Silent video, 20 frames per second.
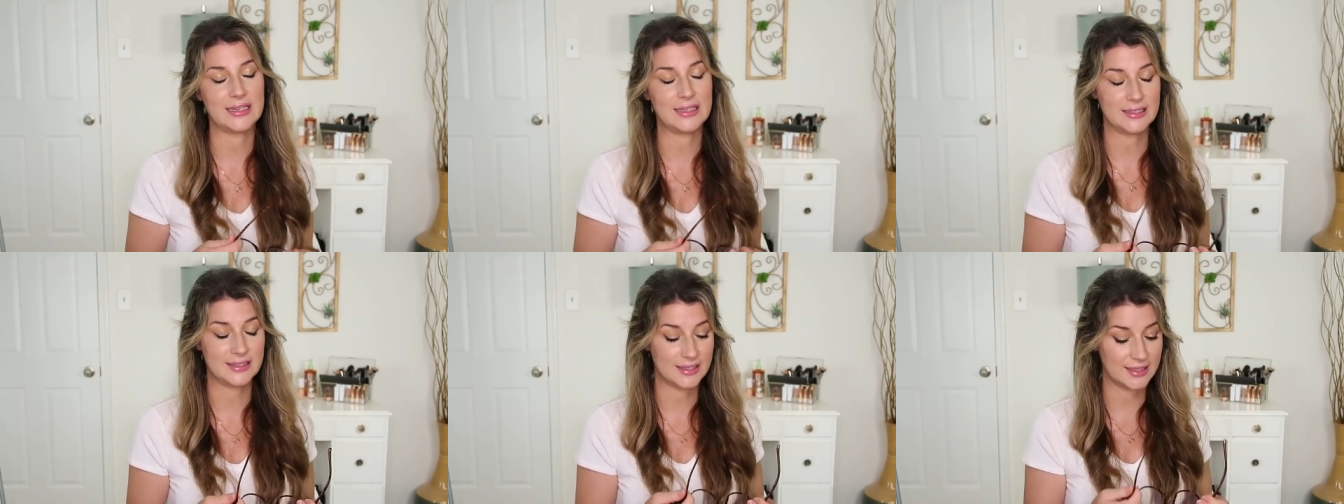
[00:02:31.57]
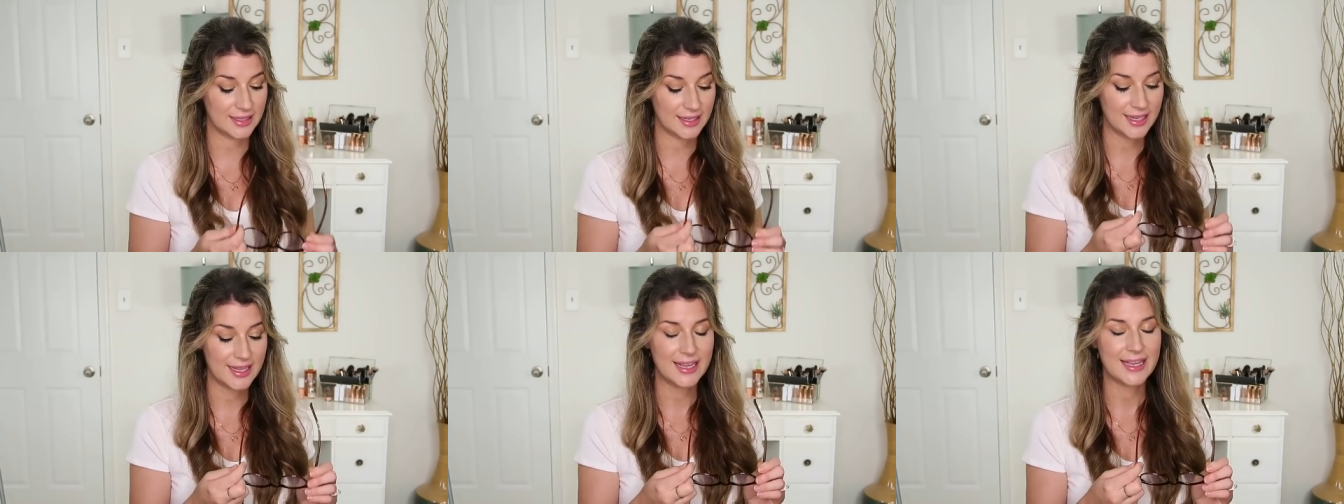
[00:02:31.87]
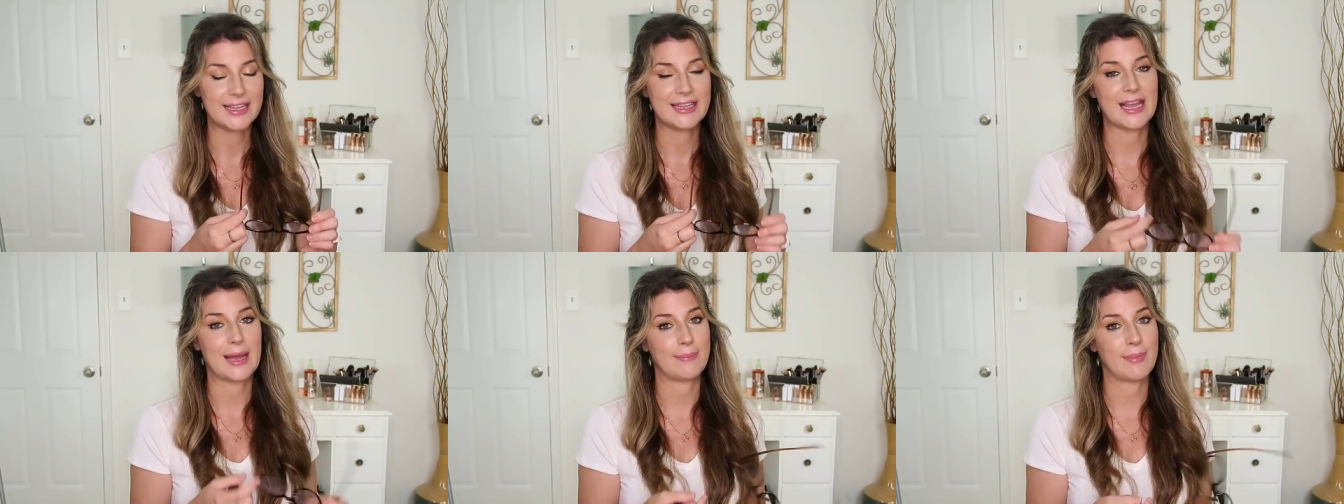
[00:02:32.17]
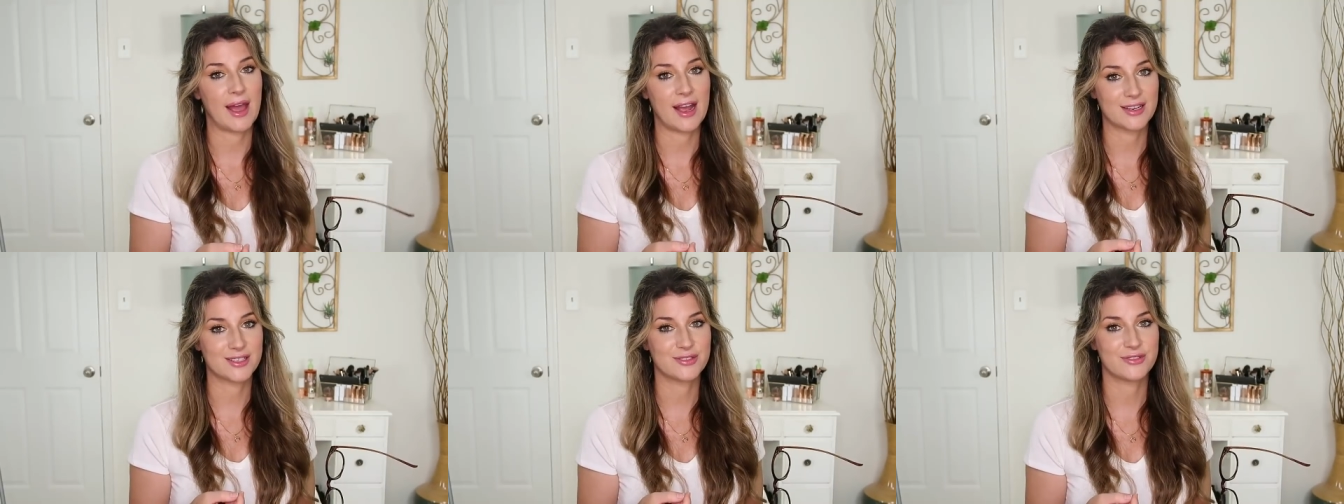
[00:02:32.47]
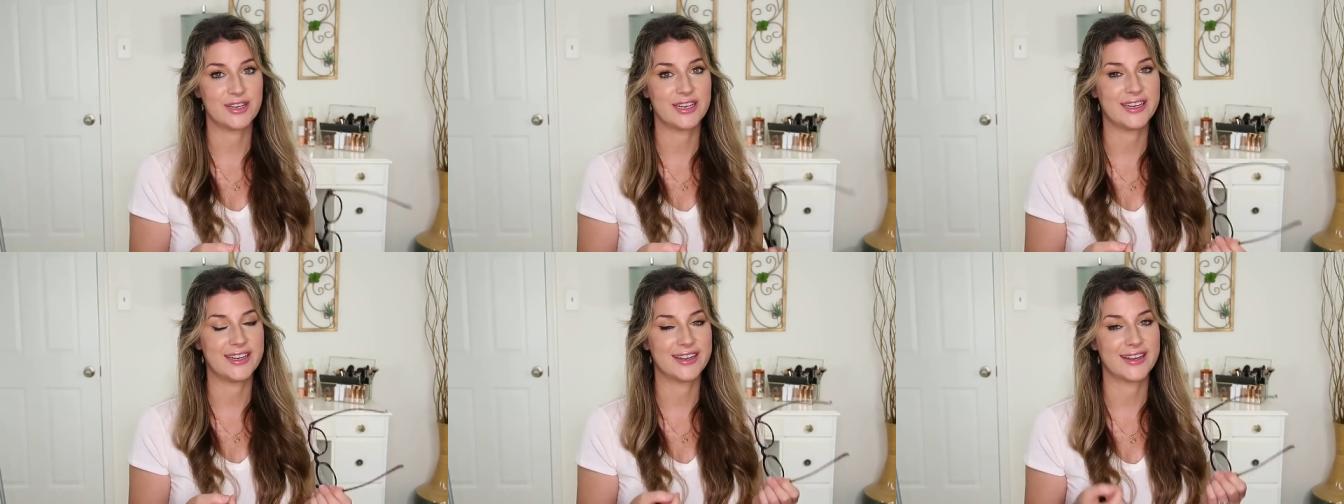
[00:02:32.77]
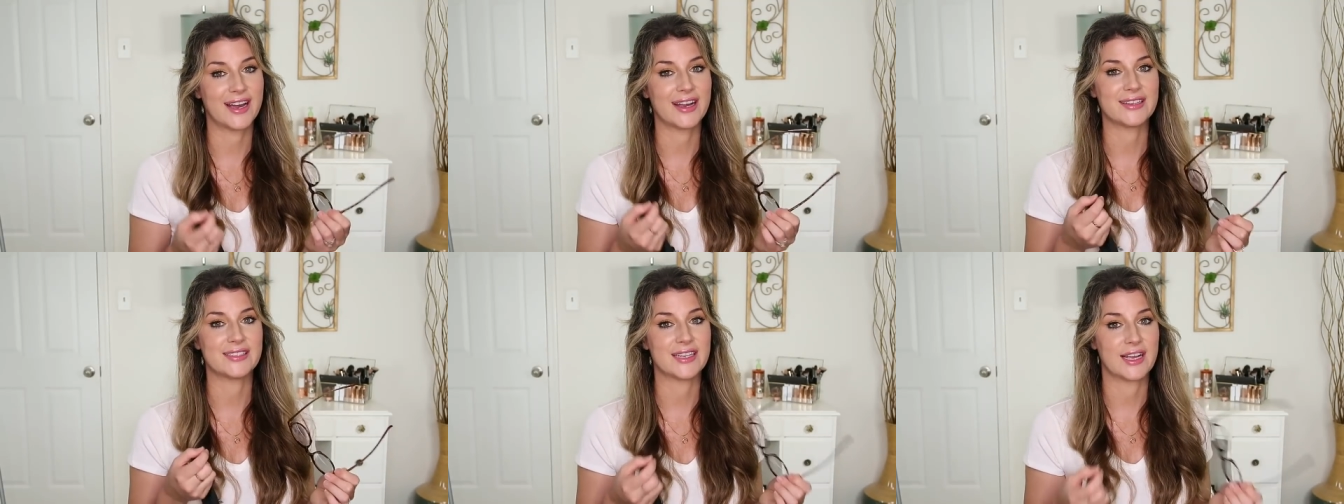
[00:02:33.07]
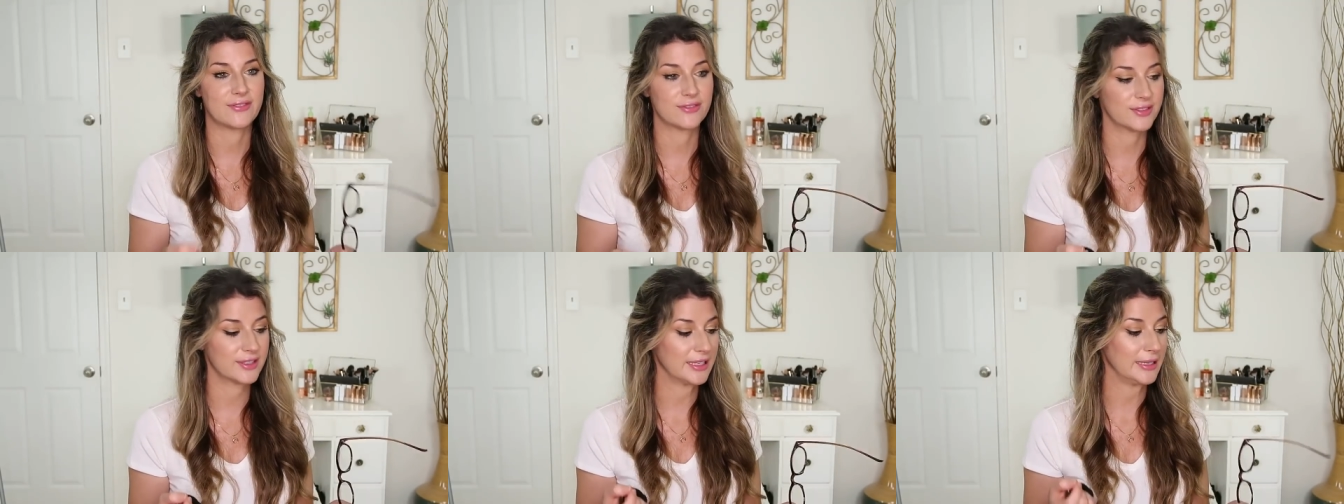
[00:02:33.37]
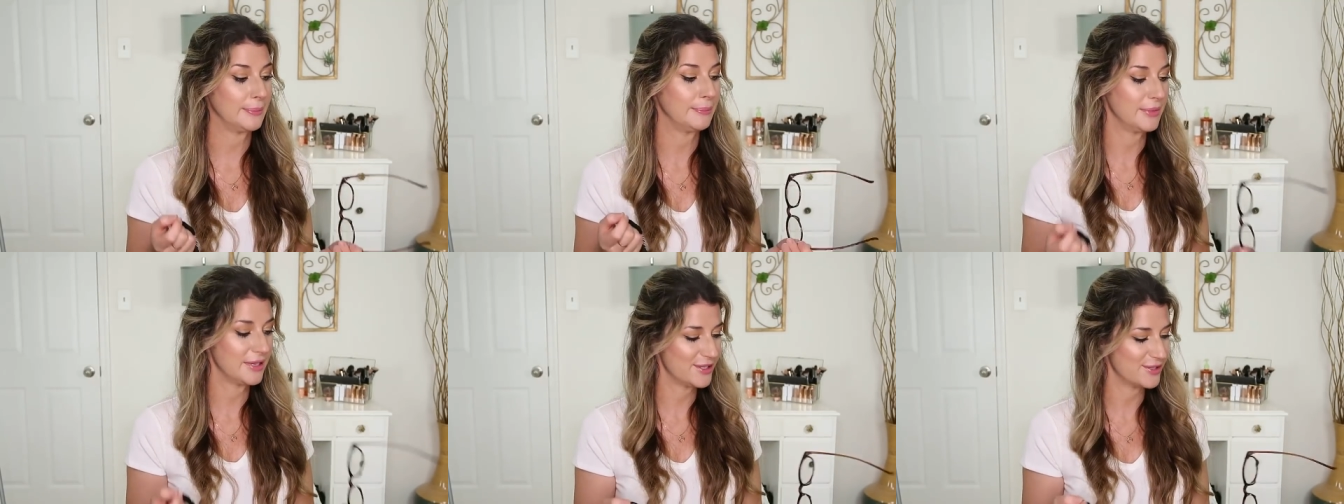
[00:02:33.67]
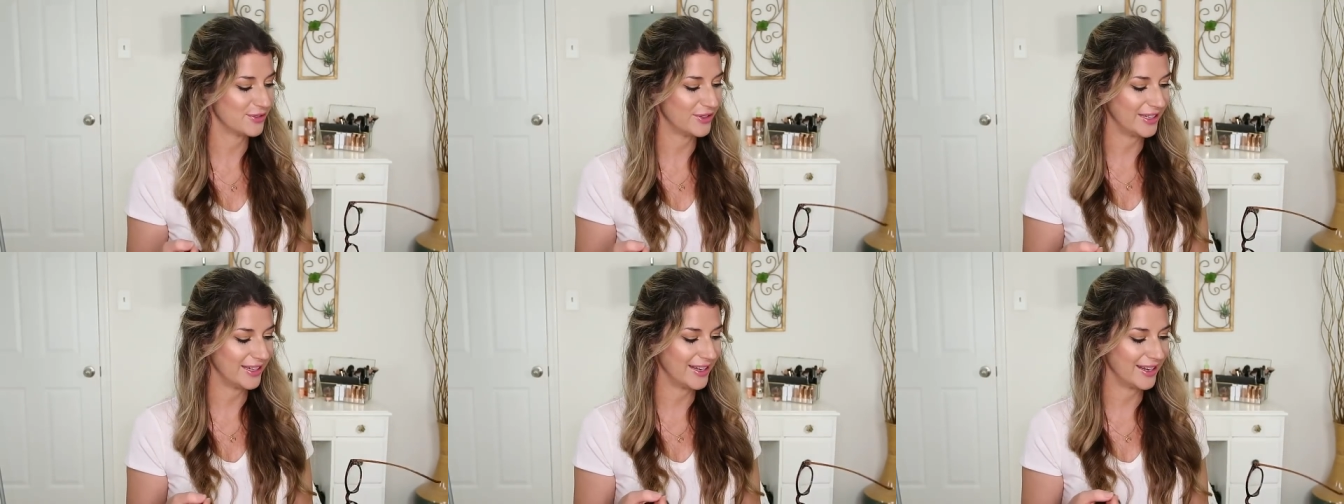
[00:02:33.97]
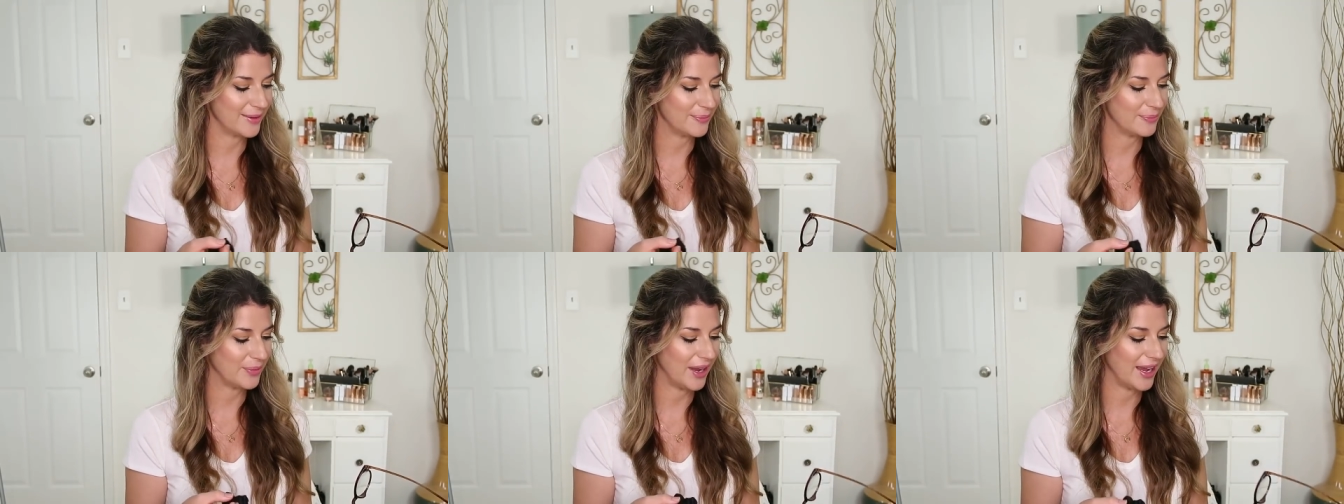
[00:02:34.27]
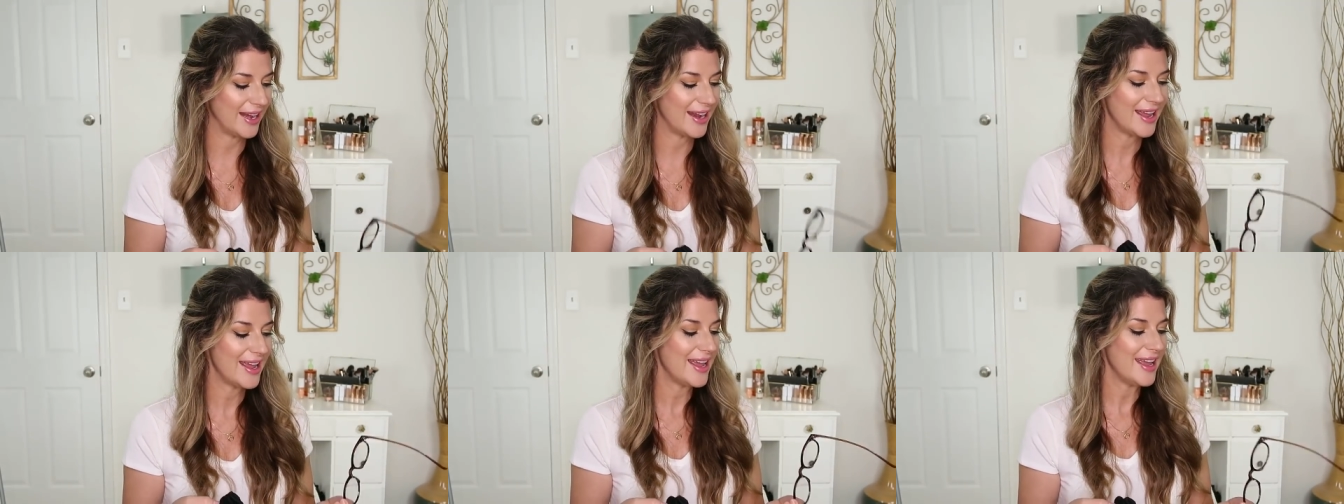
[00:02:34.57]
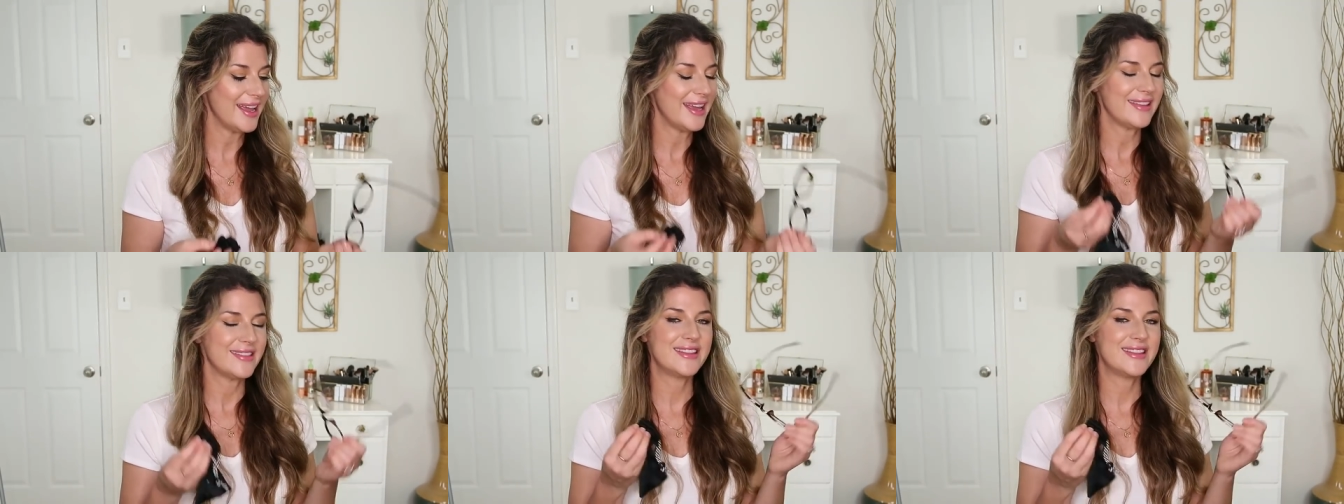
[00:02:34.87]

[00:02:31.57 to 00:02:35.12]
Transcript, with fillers: I need to get back to reading. I definitely miss reading, but